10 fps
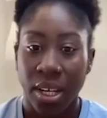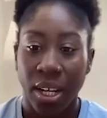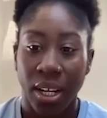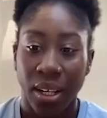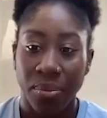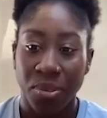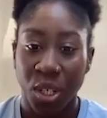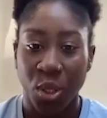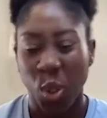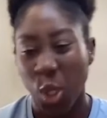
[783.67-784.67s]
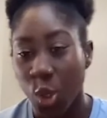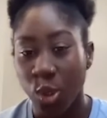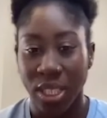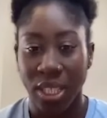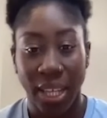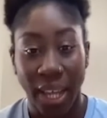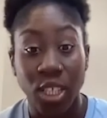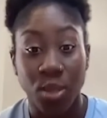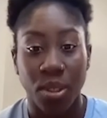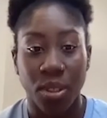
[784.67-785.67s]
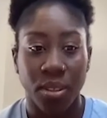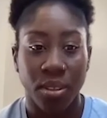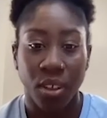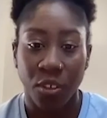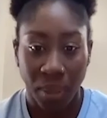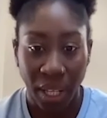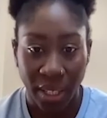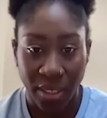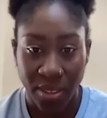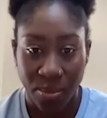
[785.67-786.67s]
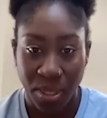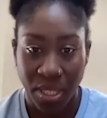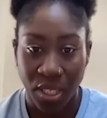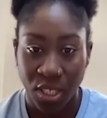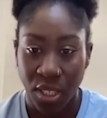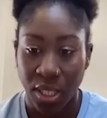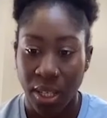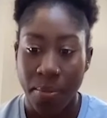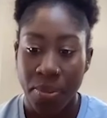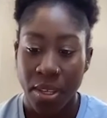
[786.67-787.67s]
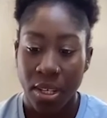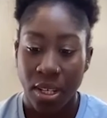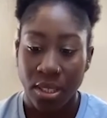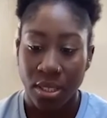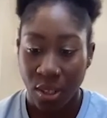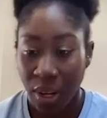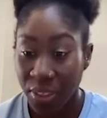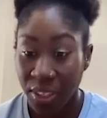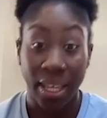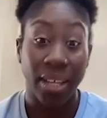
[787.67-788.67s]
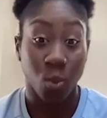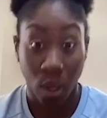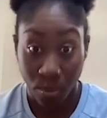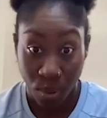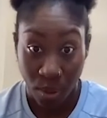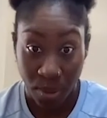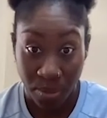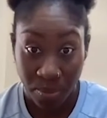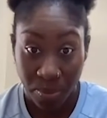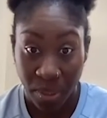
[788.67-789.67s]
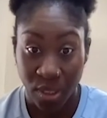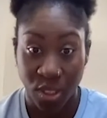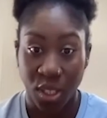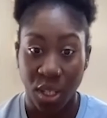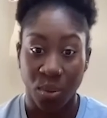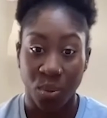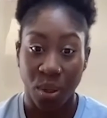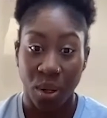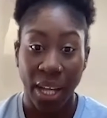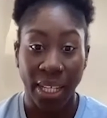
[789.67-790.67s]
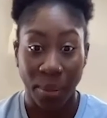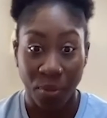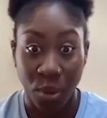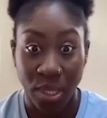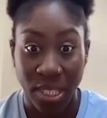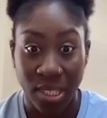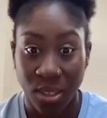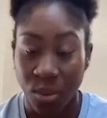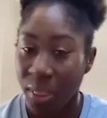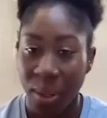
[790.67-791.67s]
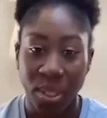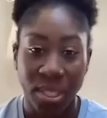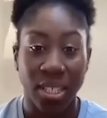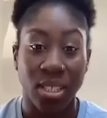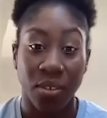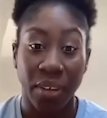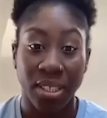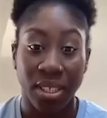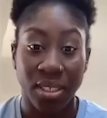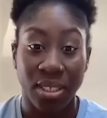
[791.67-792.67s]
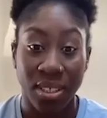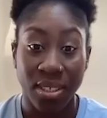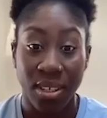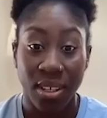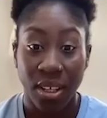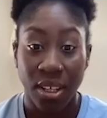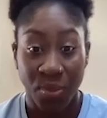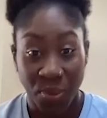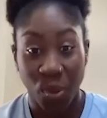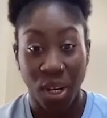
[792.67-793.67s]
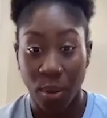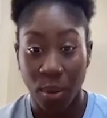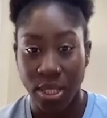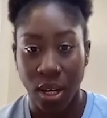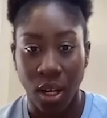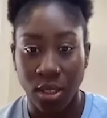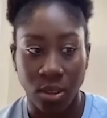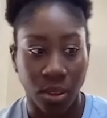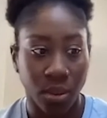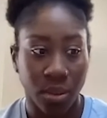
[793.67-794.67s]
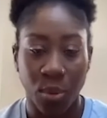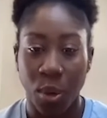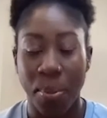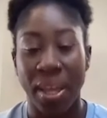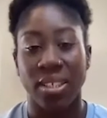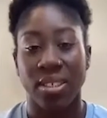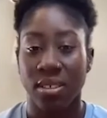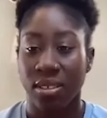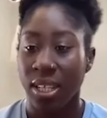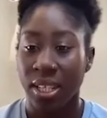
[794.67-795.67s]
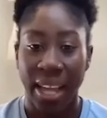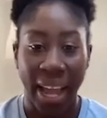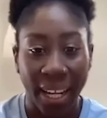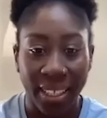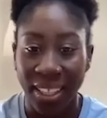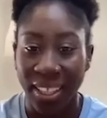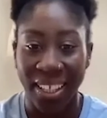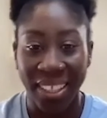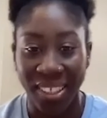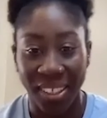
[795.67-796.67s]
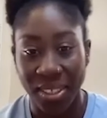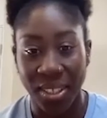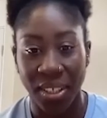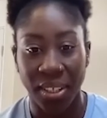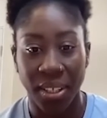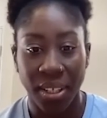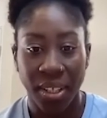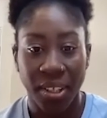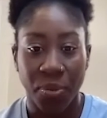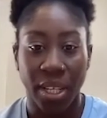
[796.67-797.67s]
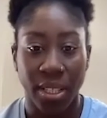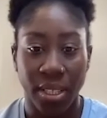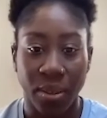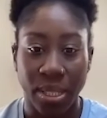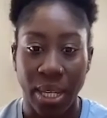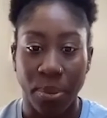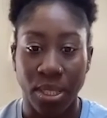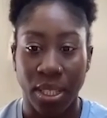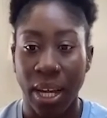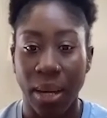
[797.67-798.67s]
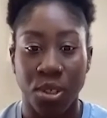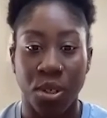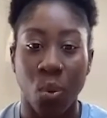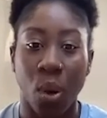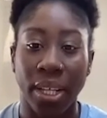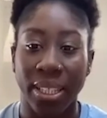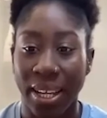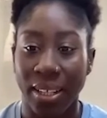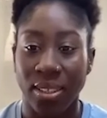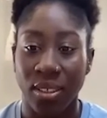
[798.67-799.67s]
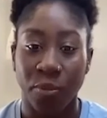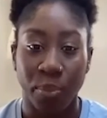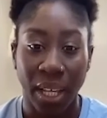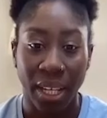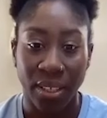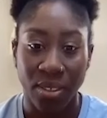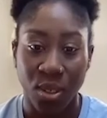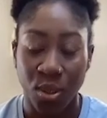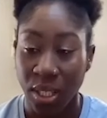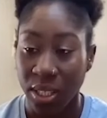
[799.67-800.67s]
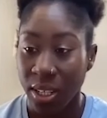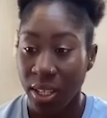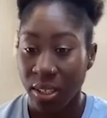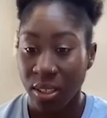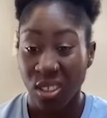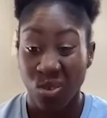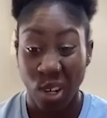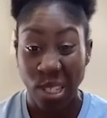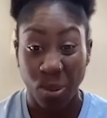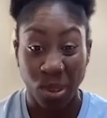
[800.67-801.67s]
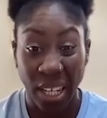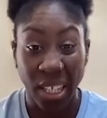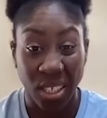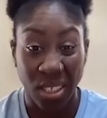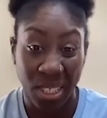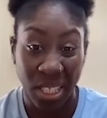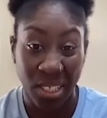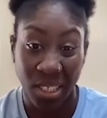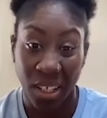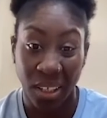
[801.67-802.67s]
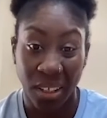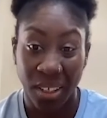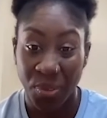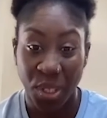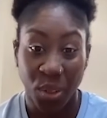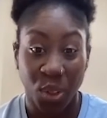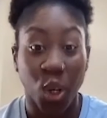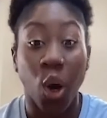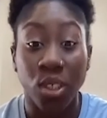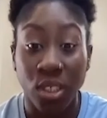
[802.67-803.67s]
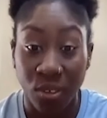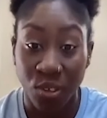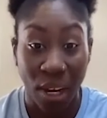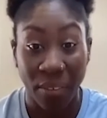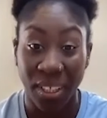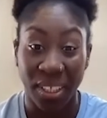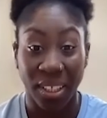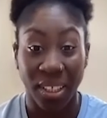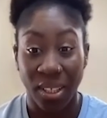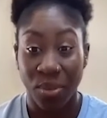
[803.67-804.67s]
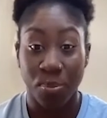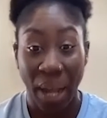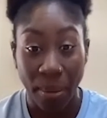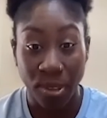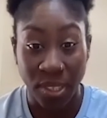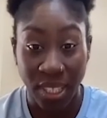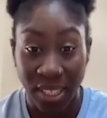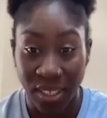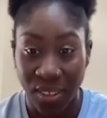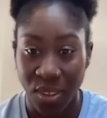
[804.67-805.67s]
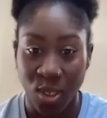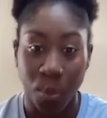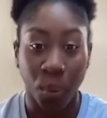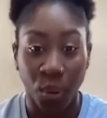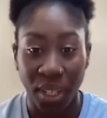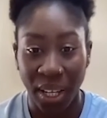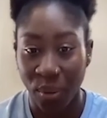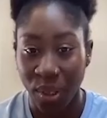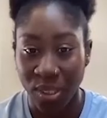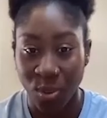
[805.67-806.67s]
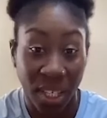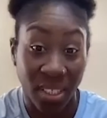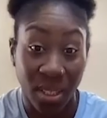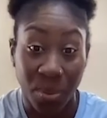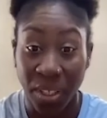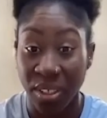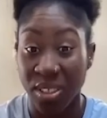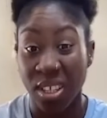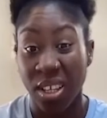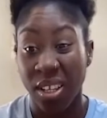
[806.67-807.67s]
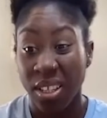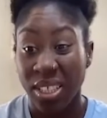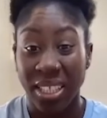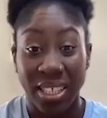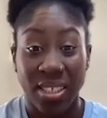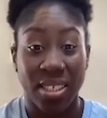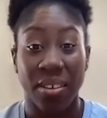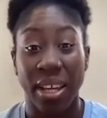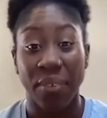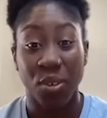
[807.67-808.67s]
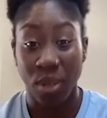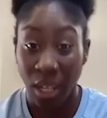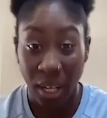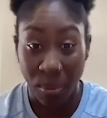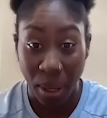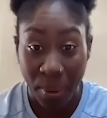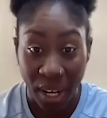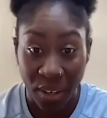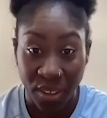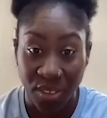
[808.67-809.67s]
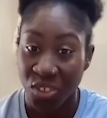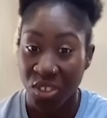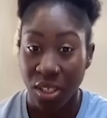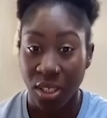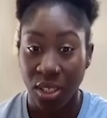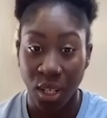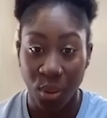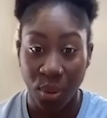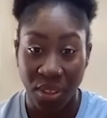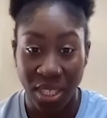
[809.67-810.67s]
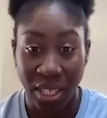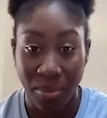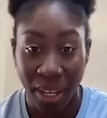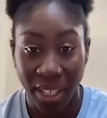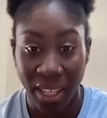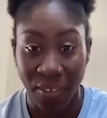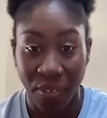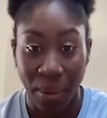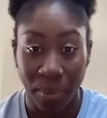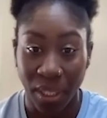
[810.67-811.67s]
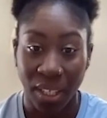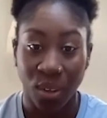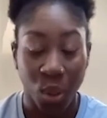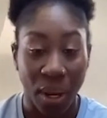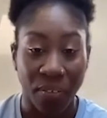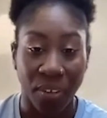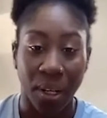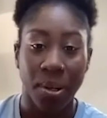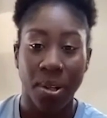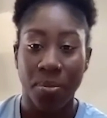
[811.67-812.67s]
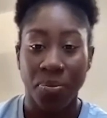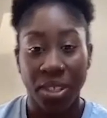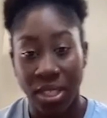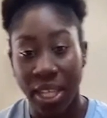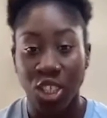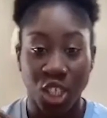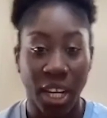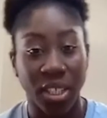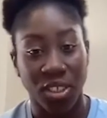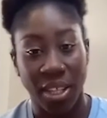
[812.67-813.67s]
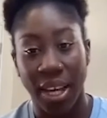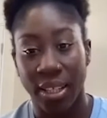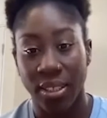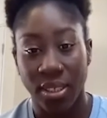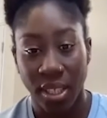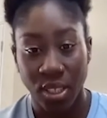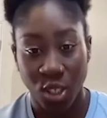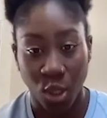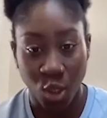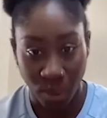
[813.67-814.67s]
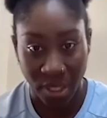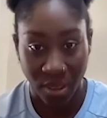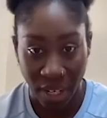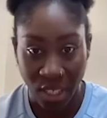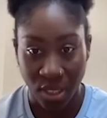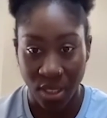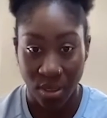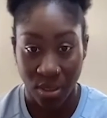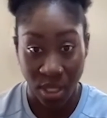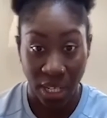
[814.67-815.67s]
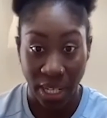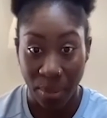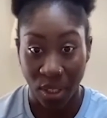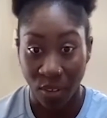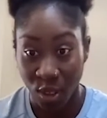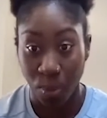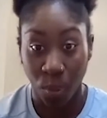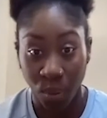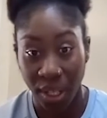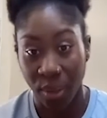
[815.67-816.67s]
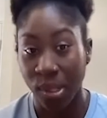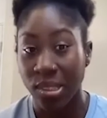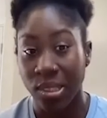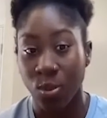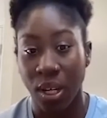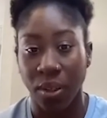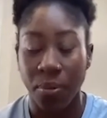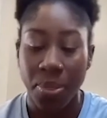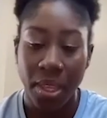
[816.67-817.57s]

So you're losing a catchment of players potentially. So I think that's one problem, because, you know, I came through a system where there were centre of excellences when I was at Arsenal that were based in Hackney and Islington, and it was able to capture a wide net of players who could, transportation was easier. You know, the cost of traveling perhaps was easier. The support networks were easier because didn't necessarily have to rely on my parents, could go with a teammate in their family or whoever. So that's changed that social interaction dynamic of support networks as well.